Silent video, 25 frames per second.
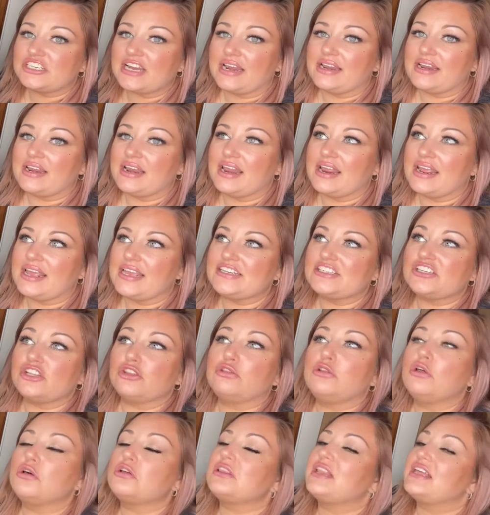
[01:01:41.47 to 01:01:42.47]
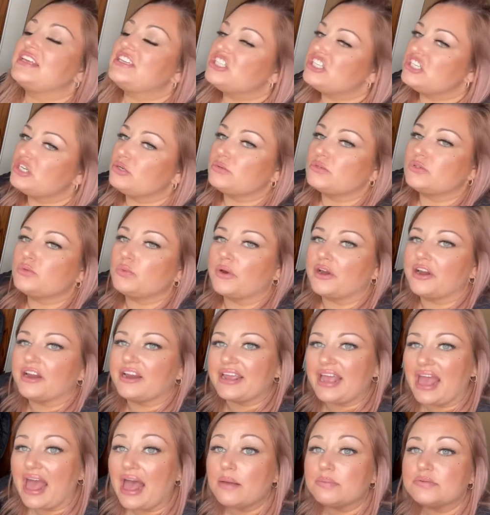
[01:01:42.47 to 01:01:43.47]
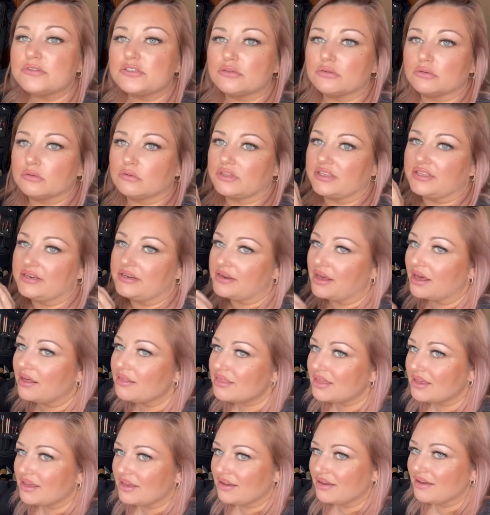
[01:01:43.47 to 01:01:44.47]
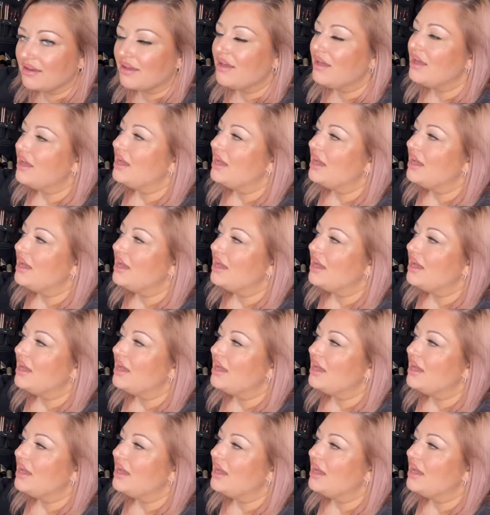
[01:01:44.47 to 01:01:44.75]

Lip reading: and it looked like she was wearing absolutely nothing.